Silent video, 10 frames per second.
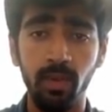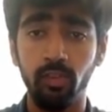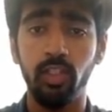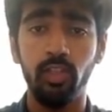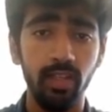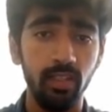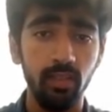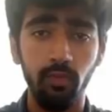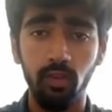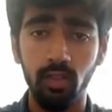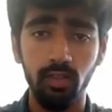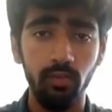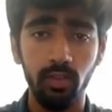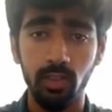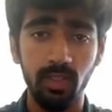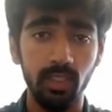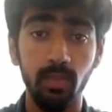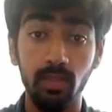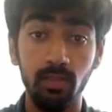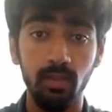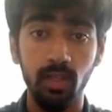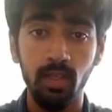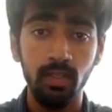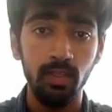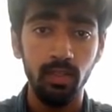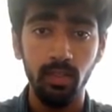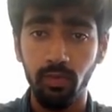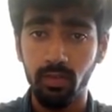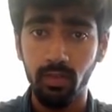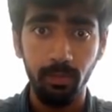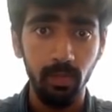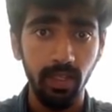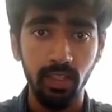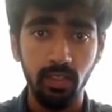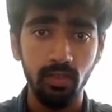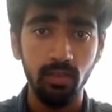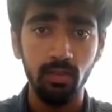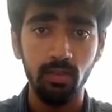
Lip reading: I have to train it for the different specimen, their different applications.